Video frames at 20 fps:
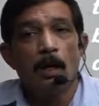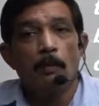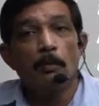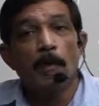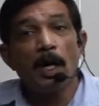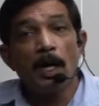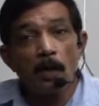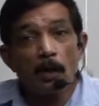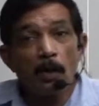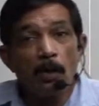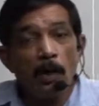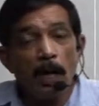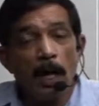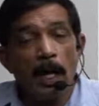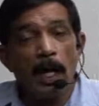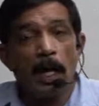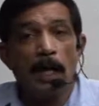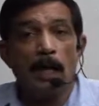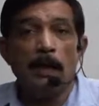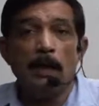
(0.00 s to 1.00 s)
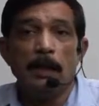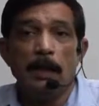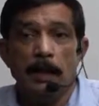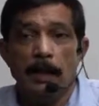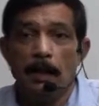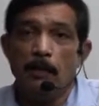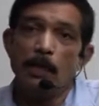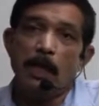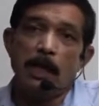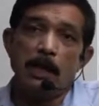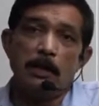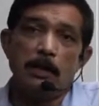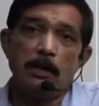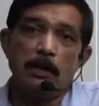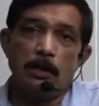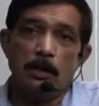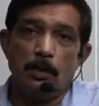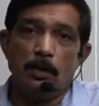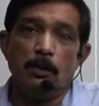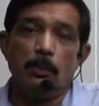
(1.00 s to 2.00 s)
burrow and he might
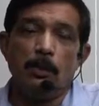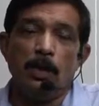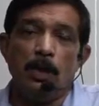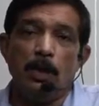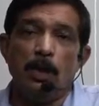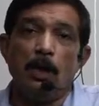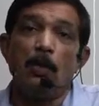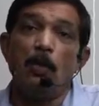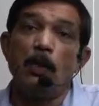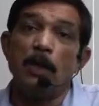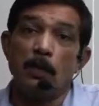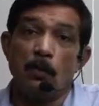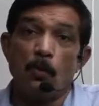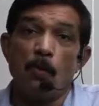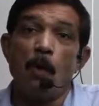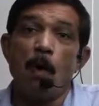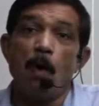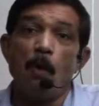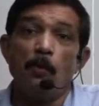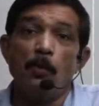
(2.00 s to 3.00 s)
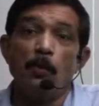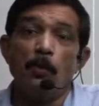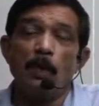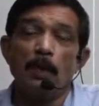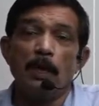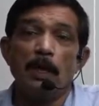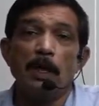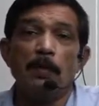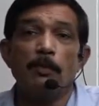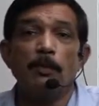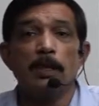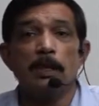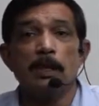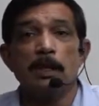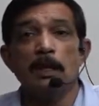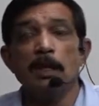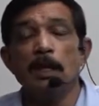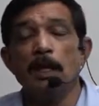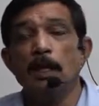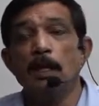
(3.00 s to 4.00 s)
be quite warm over there, but
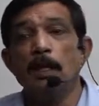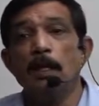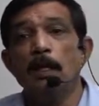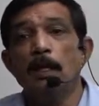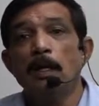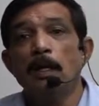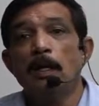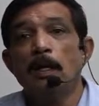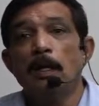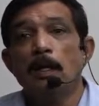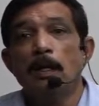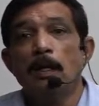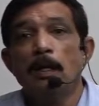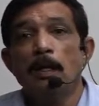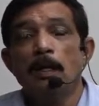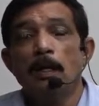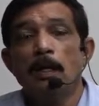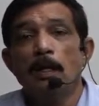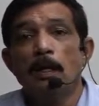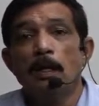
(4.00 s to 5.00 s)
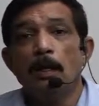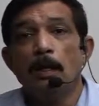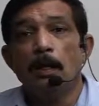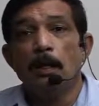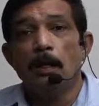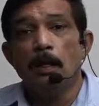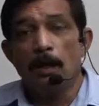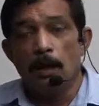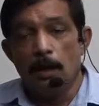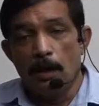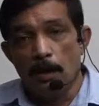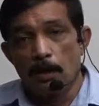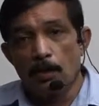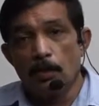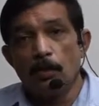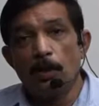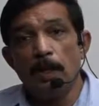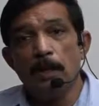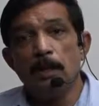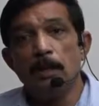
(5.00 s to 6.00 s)
here he is
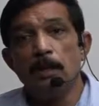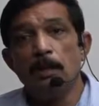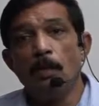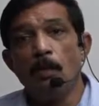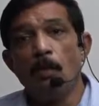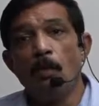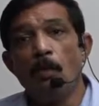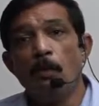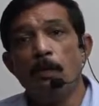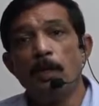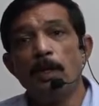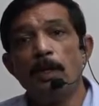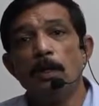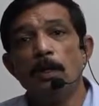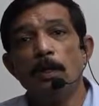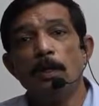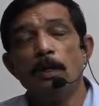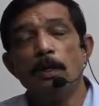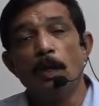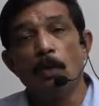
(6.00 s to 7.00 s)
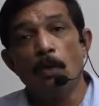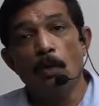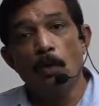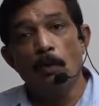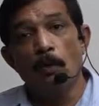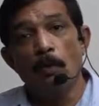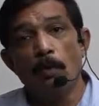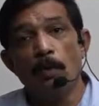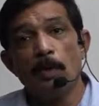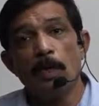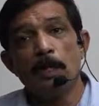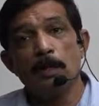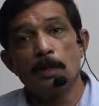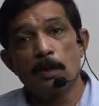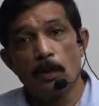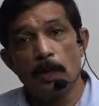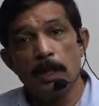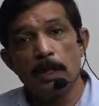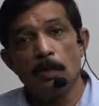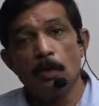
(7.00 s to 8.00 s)
quite in the open. The room is
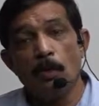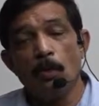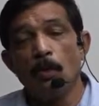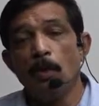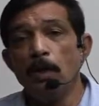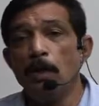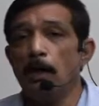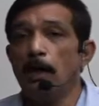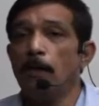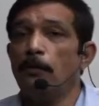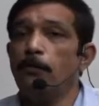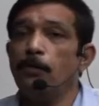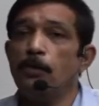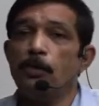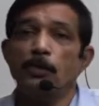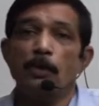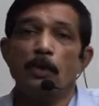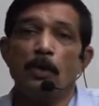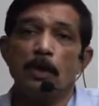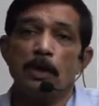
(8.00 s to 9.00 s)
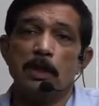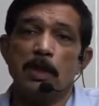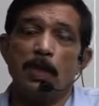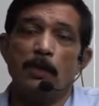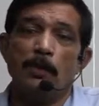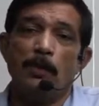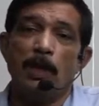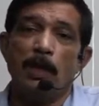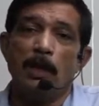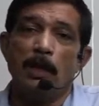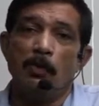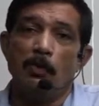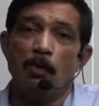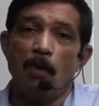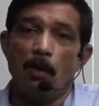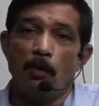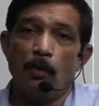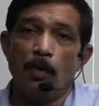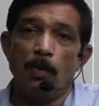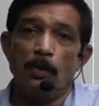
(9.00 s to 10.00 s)
quite cold if you do not have any
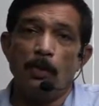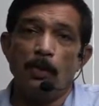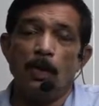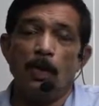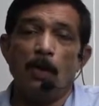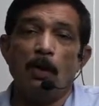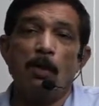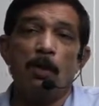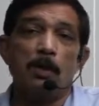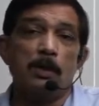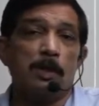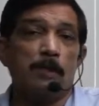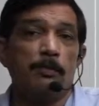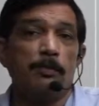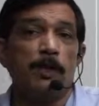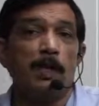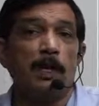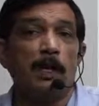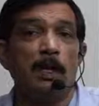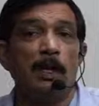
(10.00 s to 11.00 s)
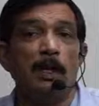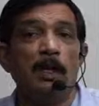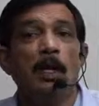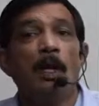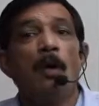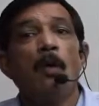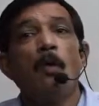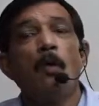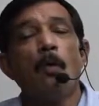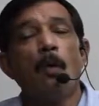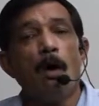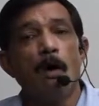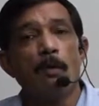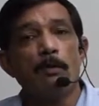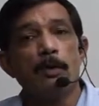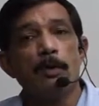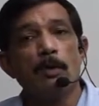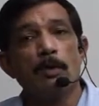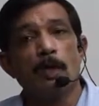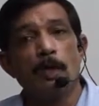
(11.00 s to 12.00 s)
warm clothing or something warm
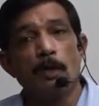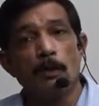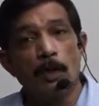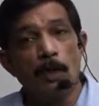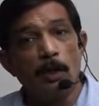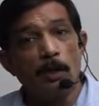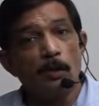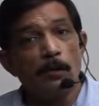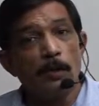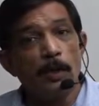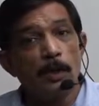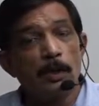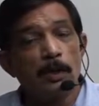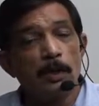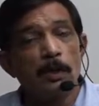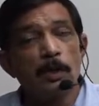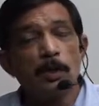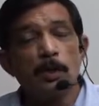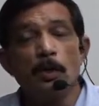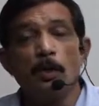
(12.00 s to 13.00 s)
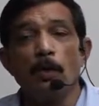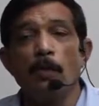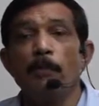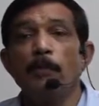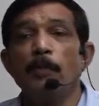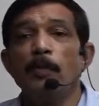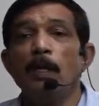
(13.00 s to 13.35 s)
to cover you with. So